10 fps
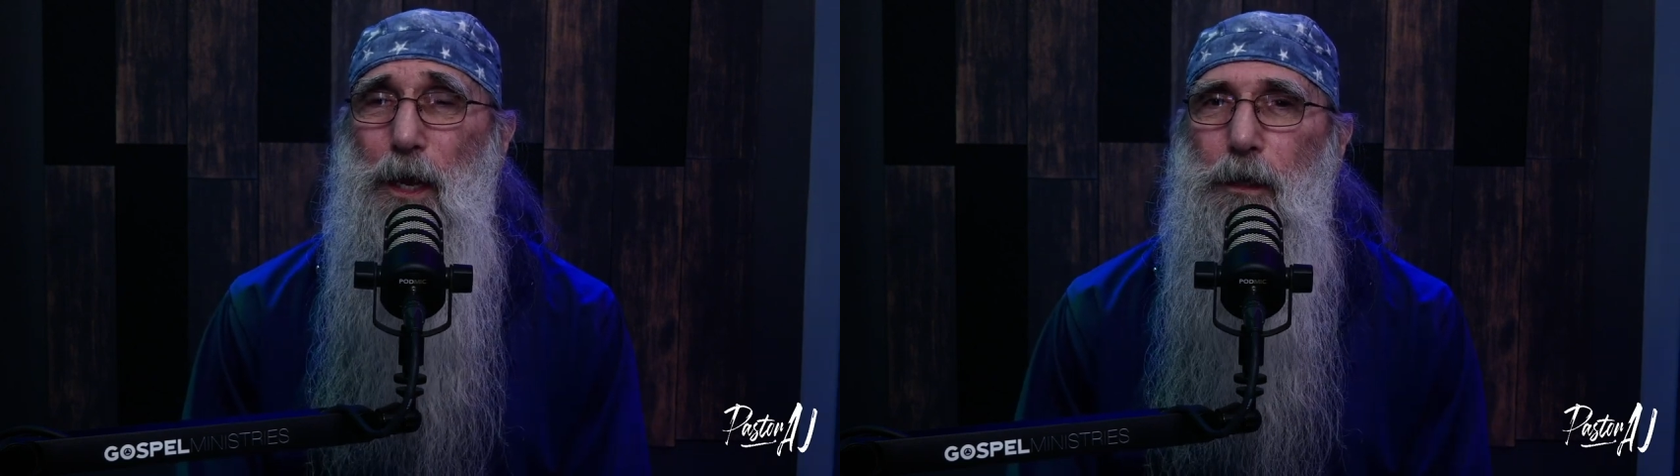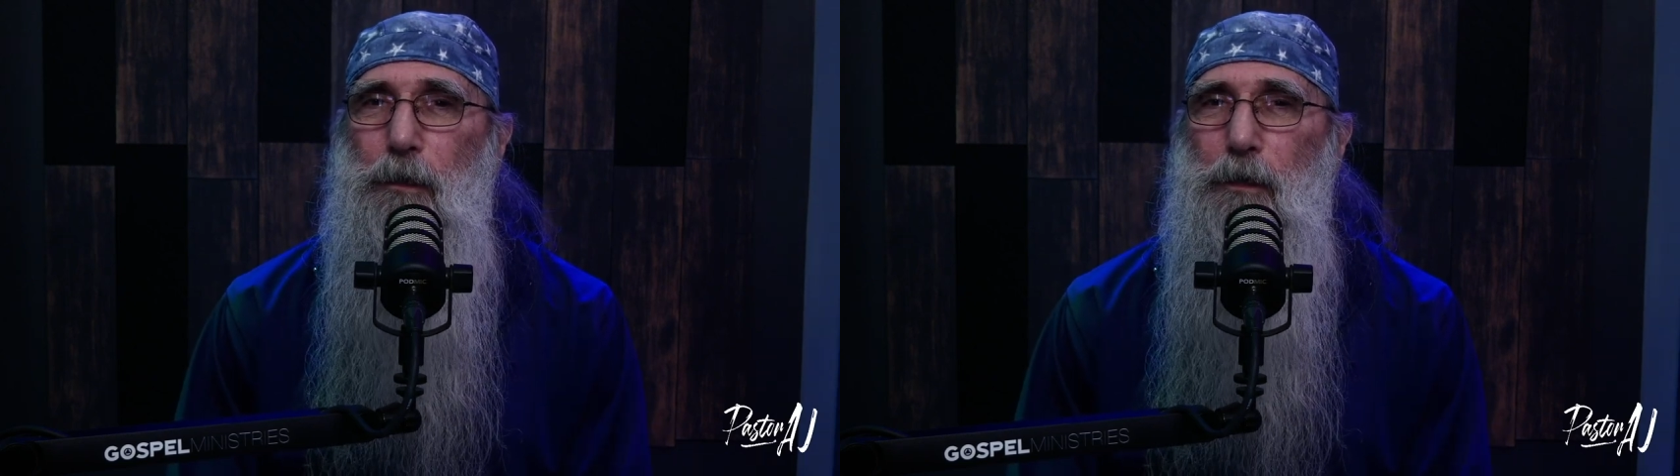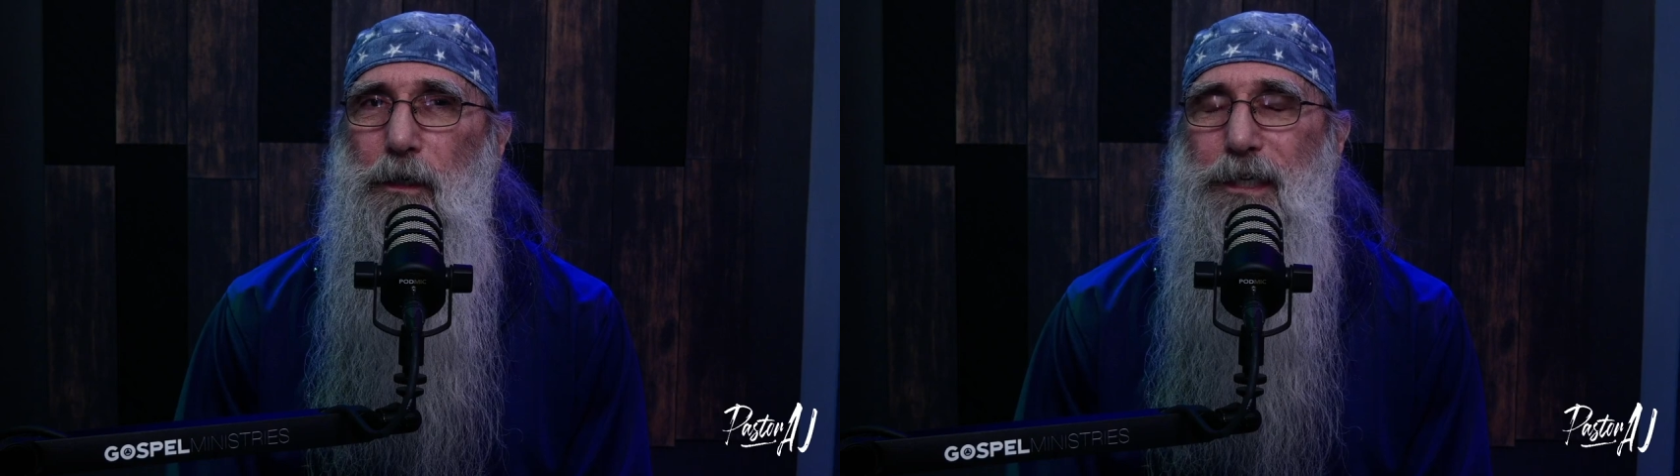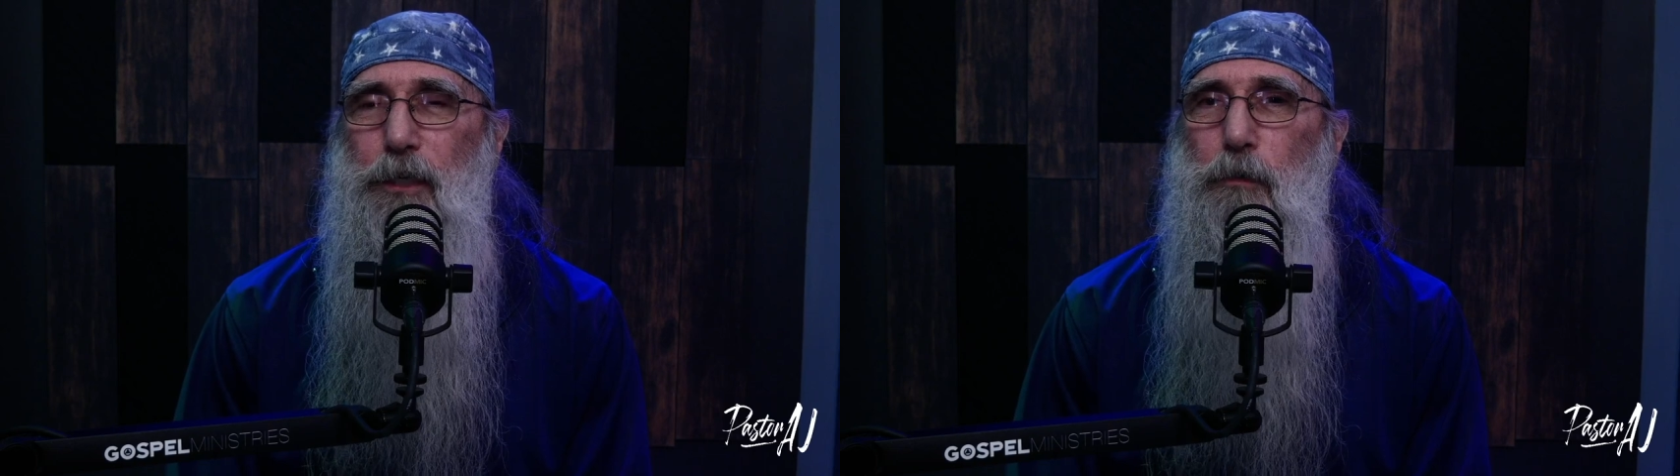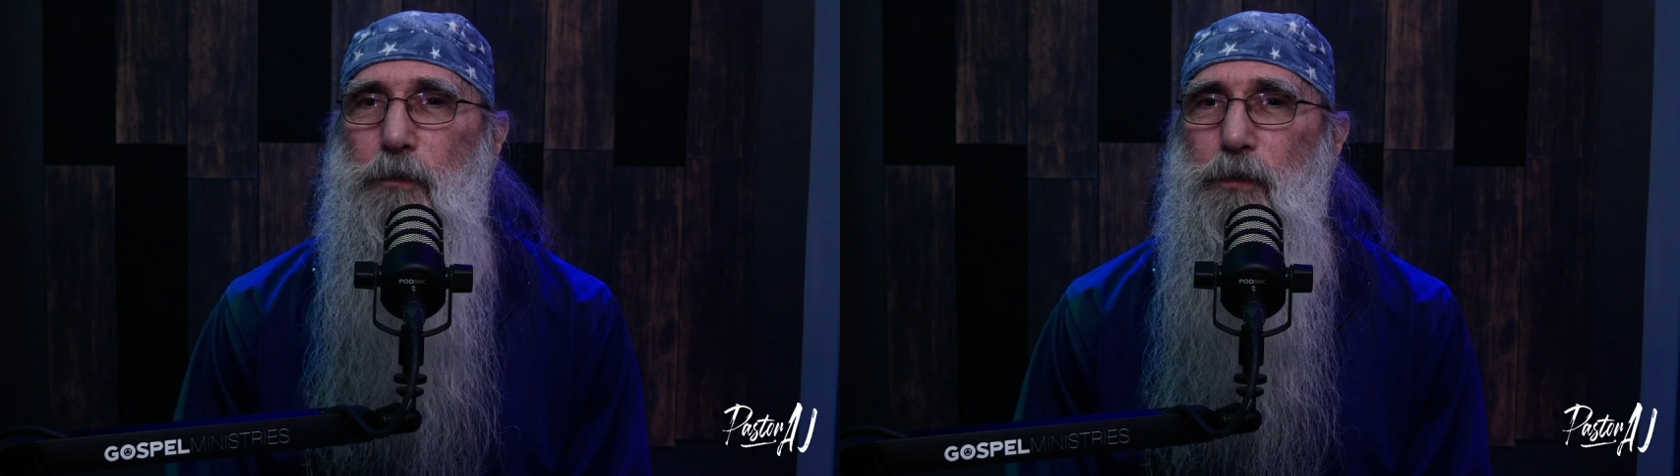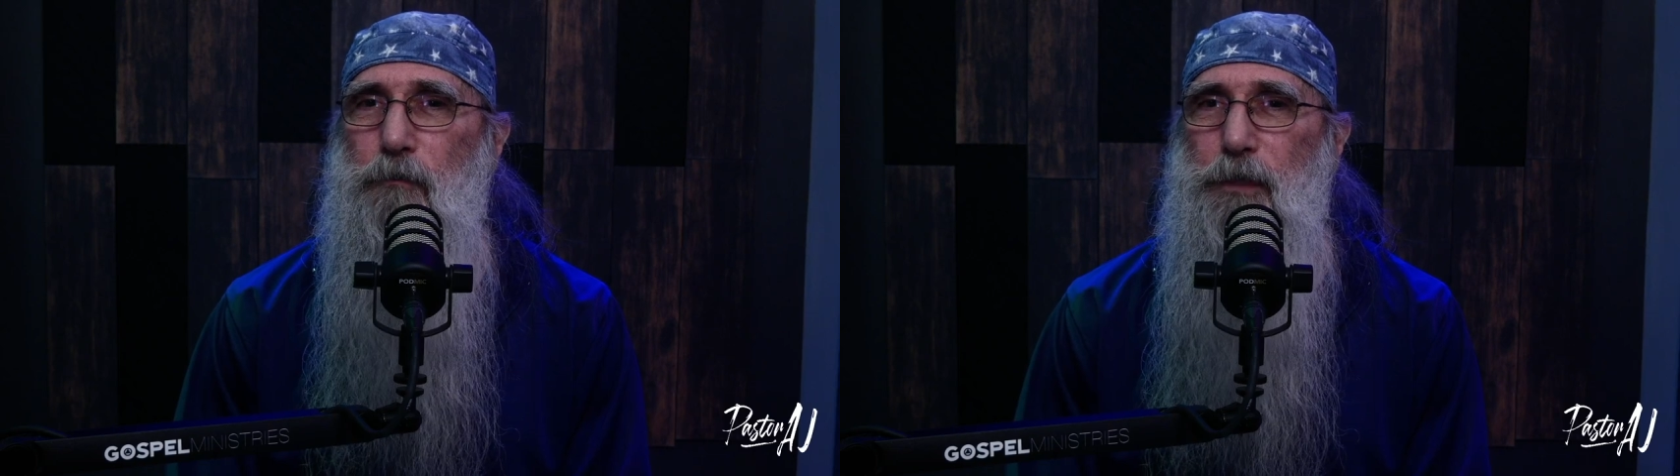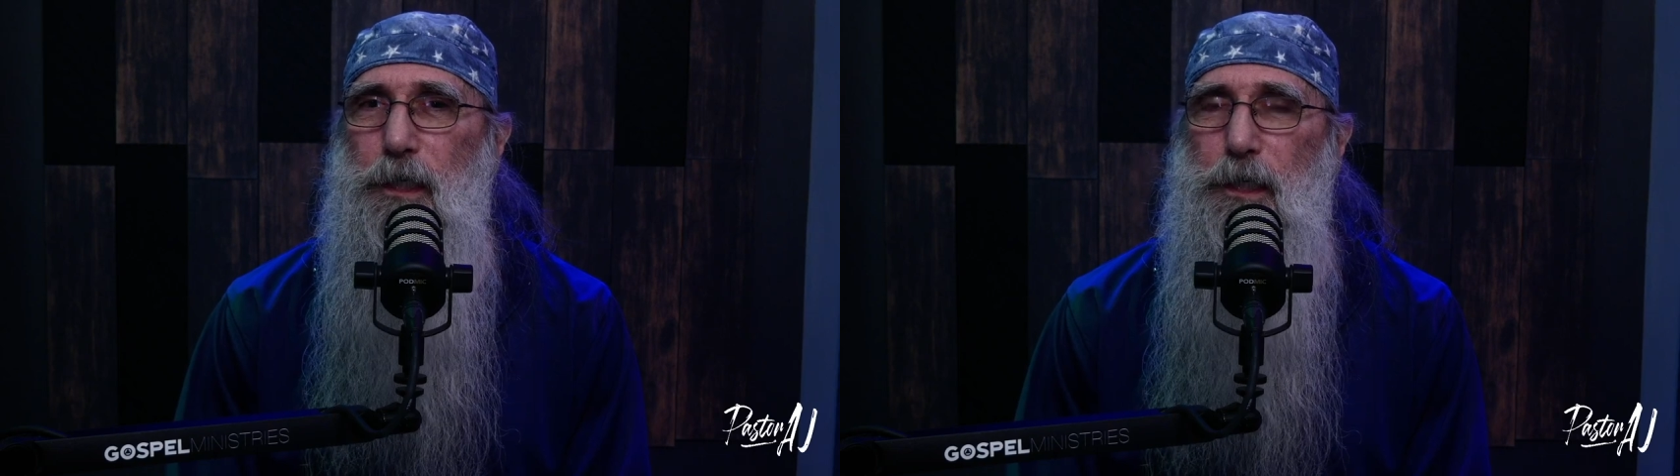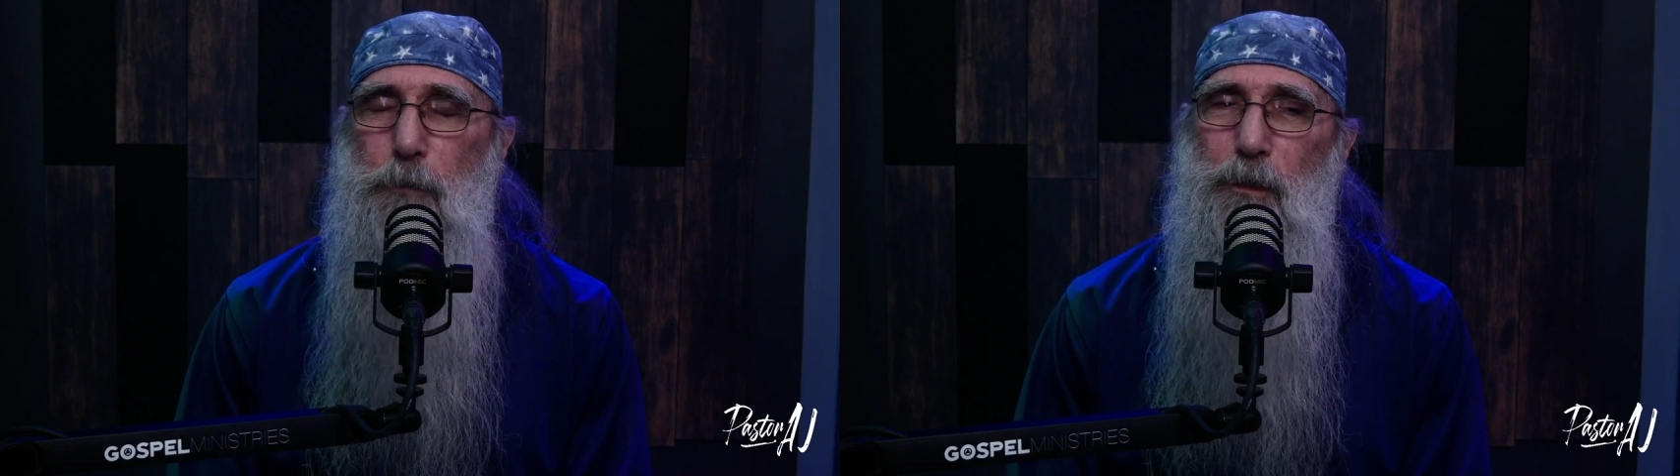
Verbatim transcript: The leaders of the